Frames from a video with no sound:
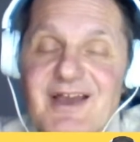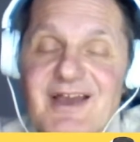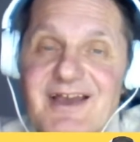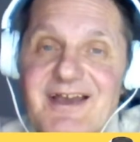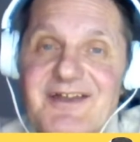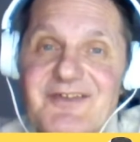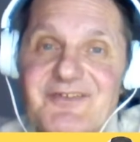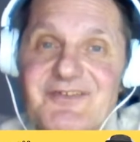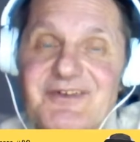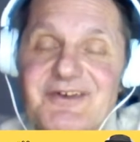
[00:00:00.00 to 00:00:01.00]

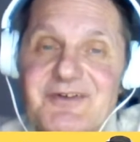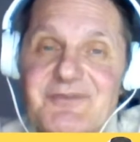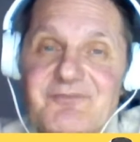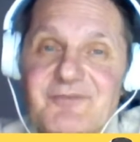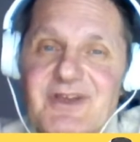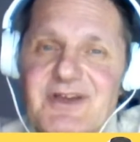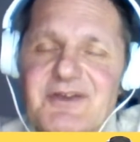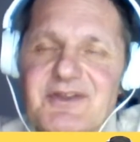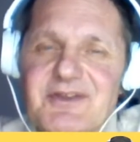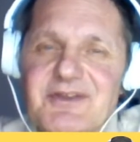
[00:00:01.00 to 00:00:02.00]
And
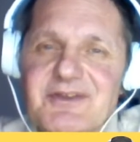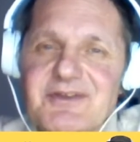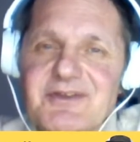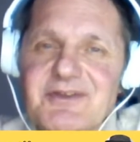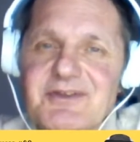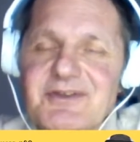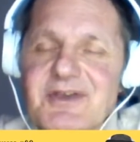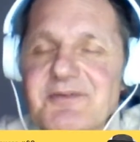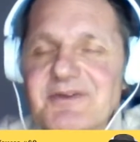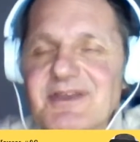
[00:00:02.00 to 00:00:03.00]
he
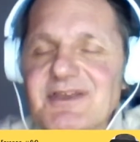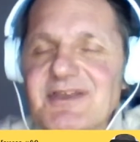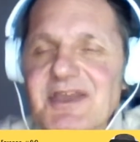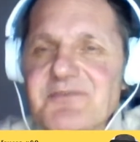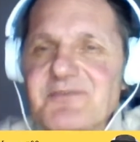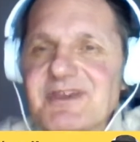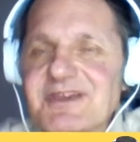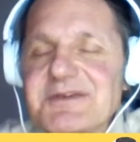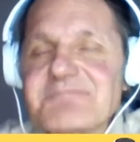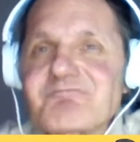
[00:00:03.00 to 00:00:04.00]
gave
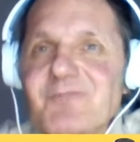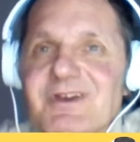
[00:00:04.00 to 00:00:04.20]
me